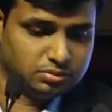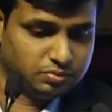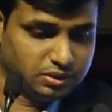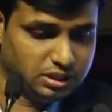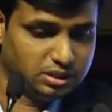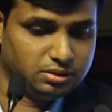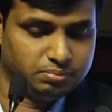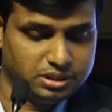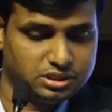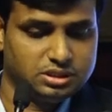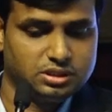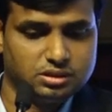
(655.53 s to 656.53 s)
we
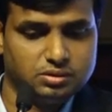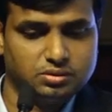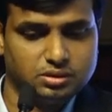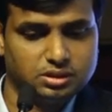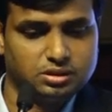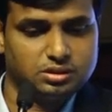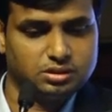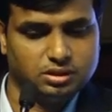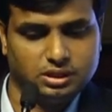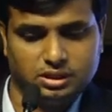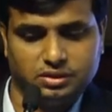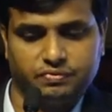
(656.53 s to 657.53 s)
measured the odor
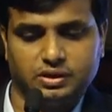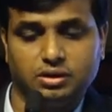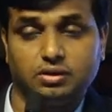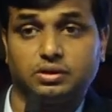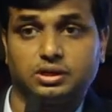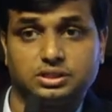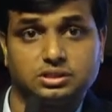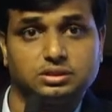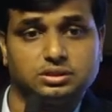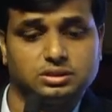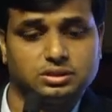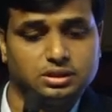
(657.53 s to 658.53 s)
at different
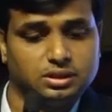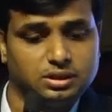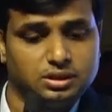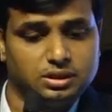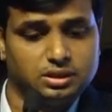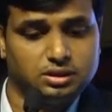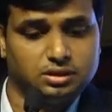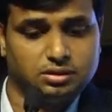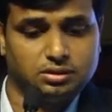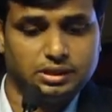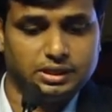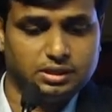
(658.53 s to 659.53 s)
locations,
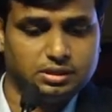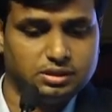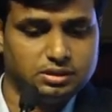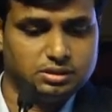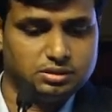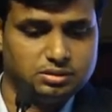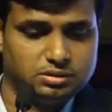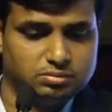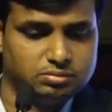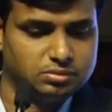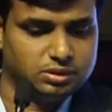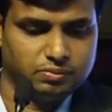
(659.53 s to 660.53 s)
like
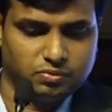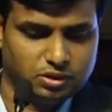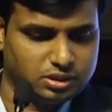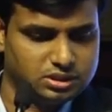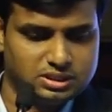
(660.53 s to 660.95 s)
the water